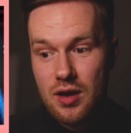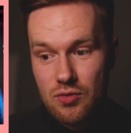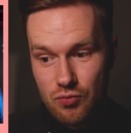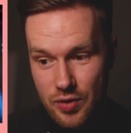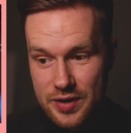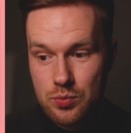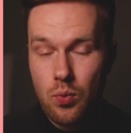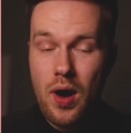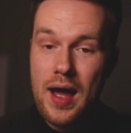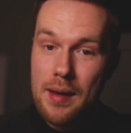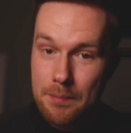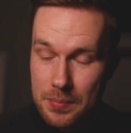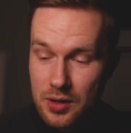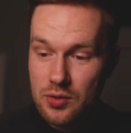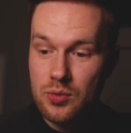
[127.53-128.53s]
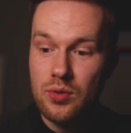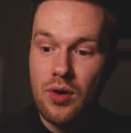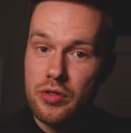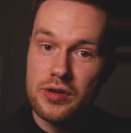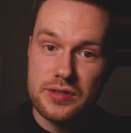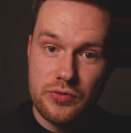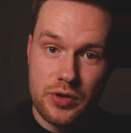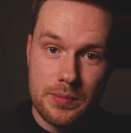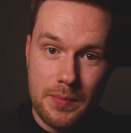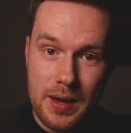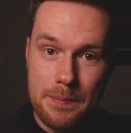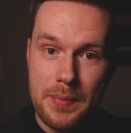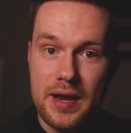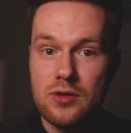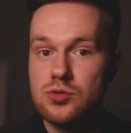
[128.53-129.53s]
red, white and blue on those three
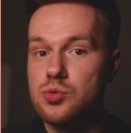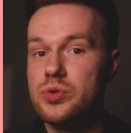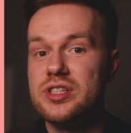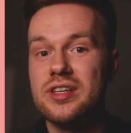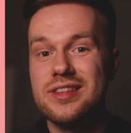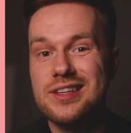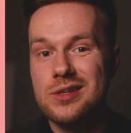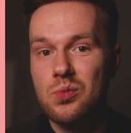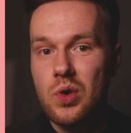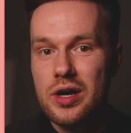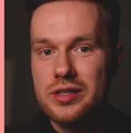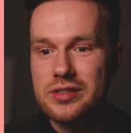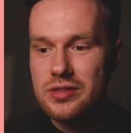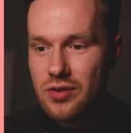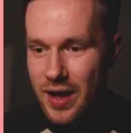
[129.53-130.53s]
main panels, which I think works